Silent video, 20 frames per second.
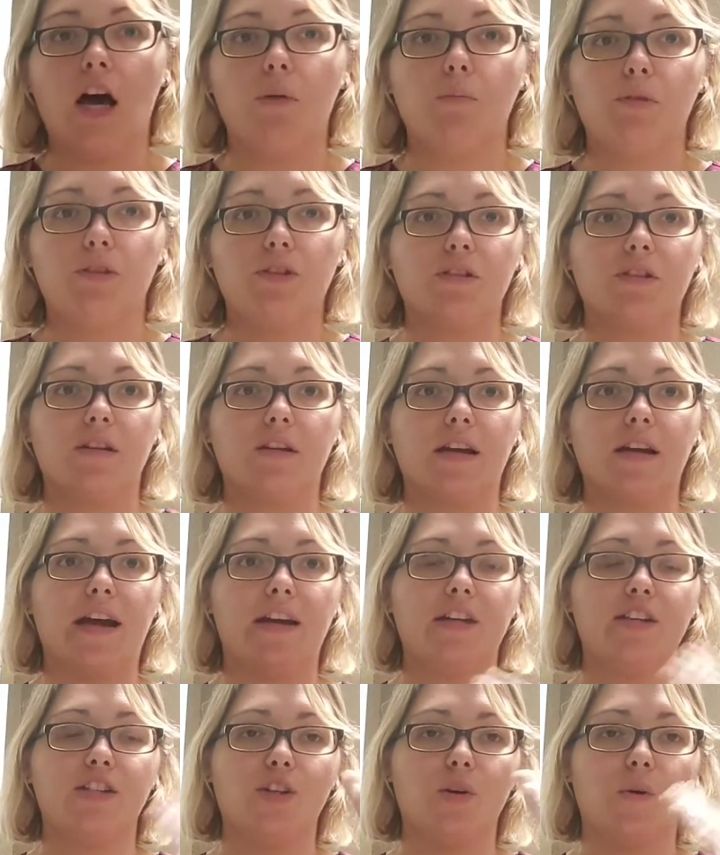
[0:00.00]
which is going to
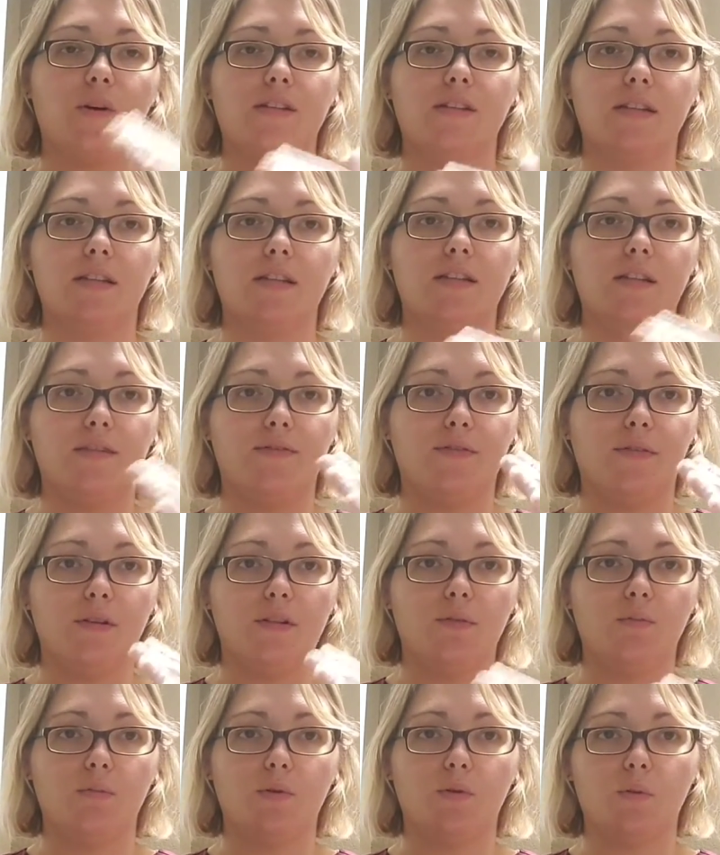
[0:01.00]
kind of show us the
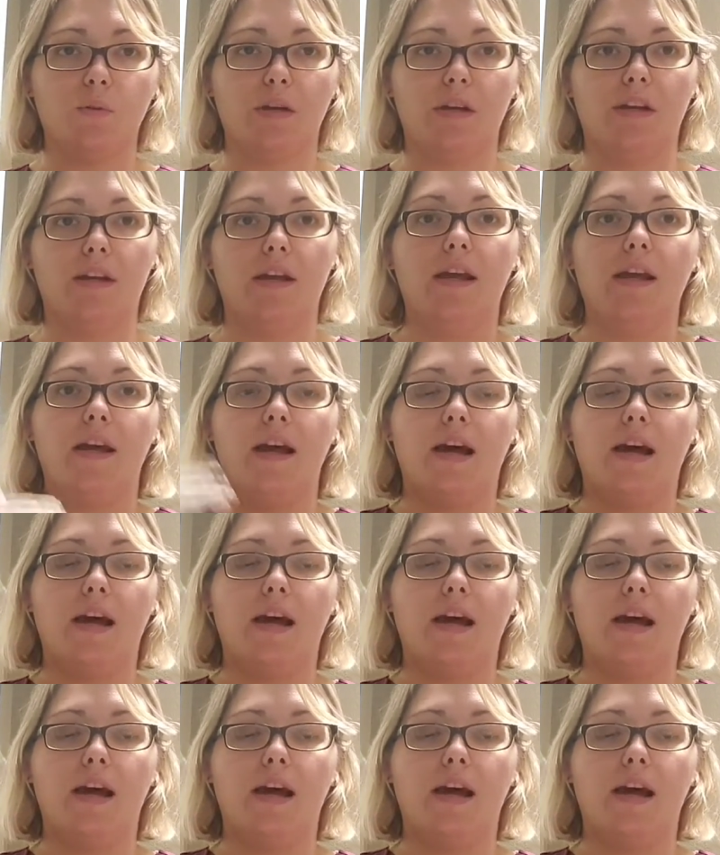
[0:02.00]
difference between